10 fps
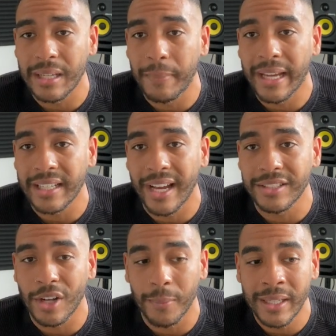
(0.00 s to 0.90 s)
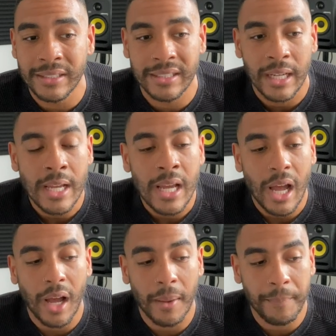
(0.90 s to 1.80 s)
to make nice comments,
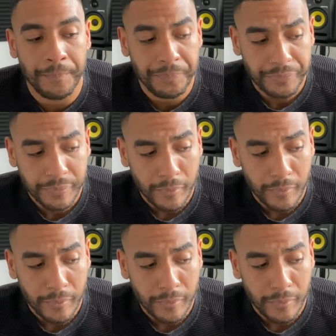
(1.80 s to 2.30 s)
um,